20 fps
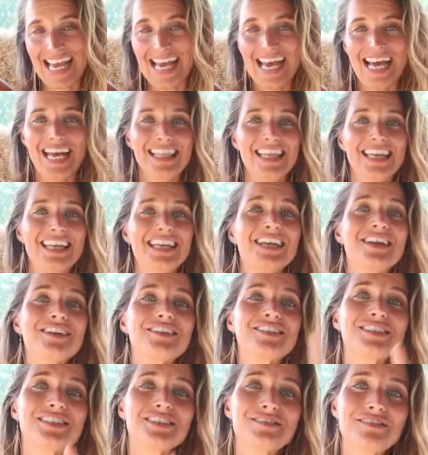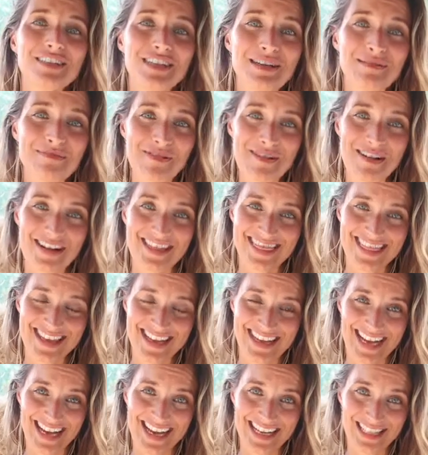And then here's the really important
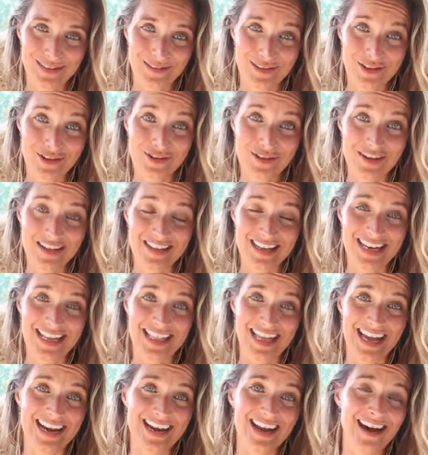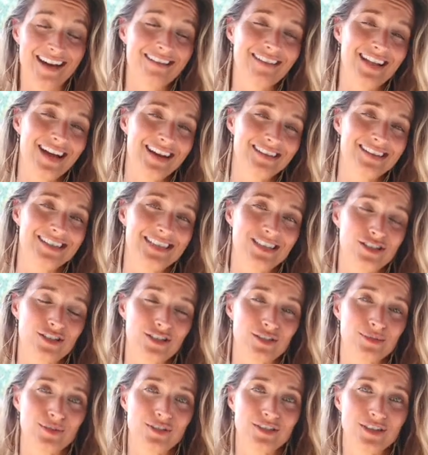thing, guys, with Kundalini that not a lot of
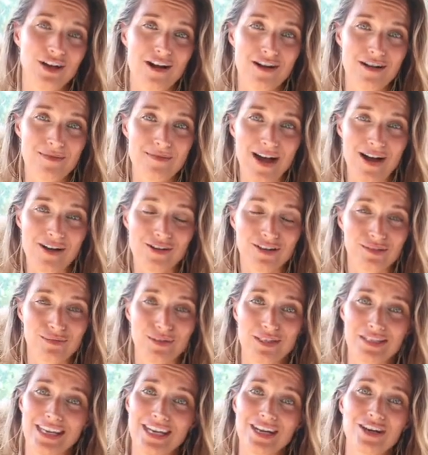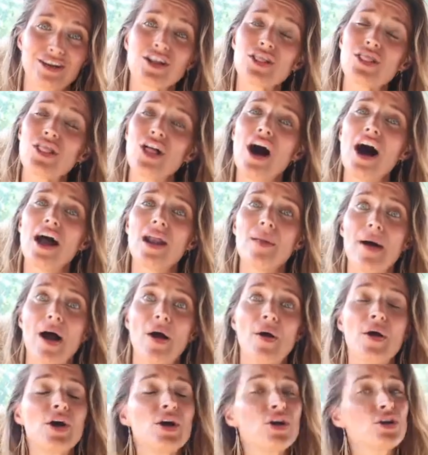teachers will talk about, because we hear a lot
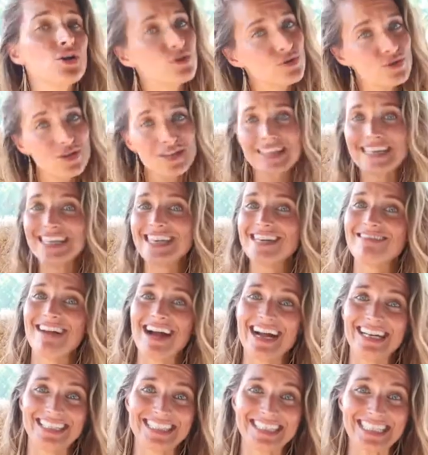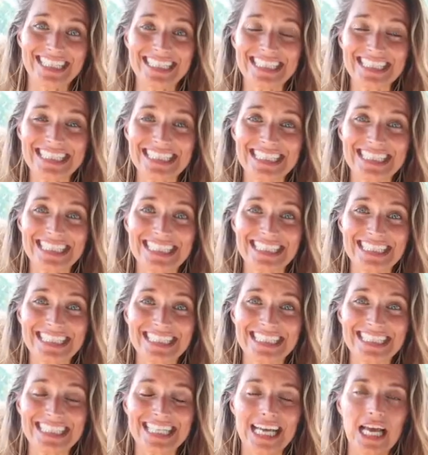about Kundalini rising,
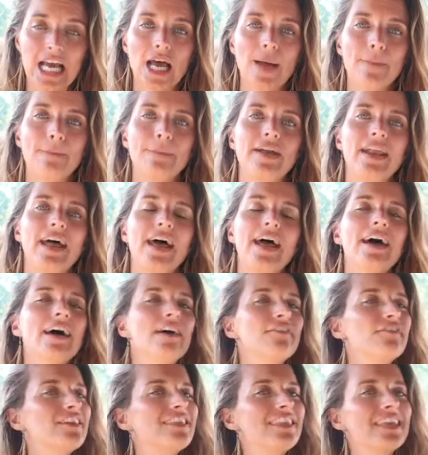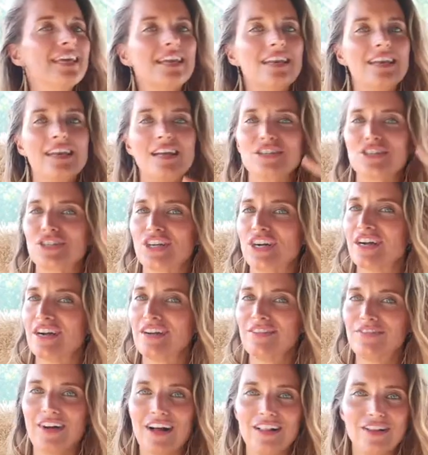but everything in nature,
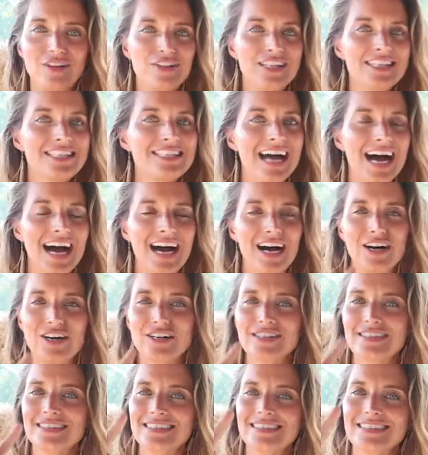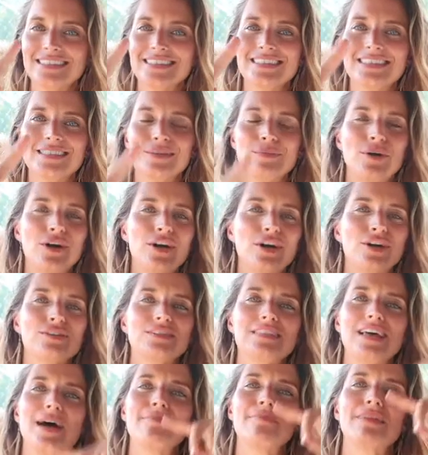follow the Tao, what
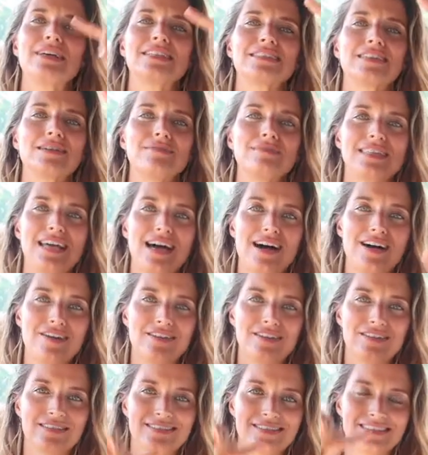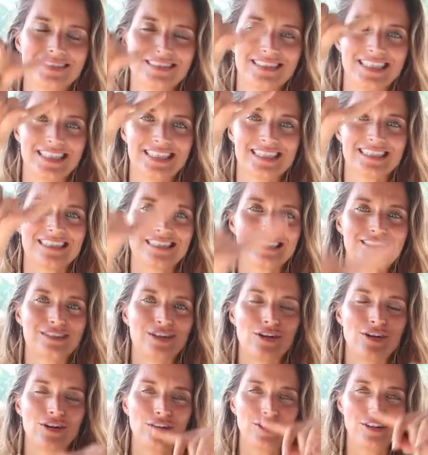goes up must come down. It's the
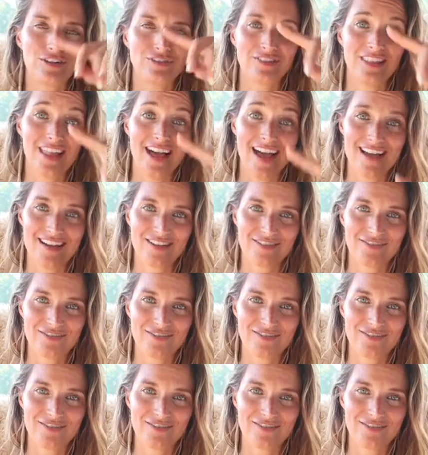circle of life.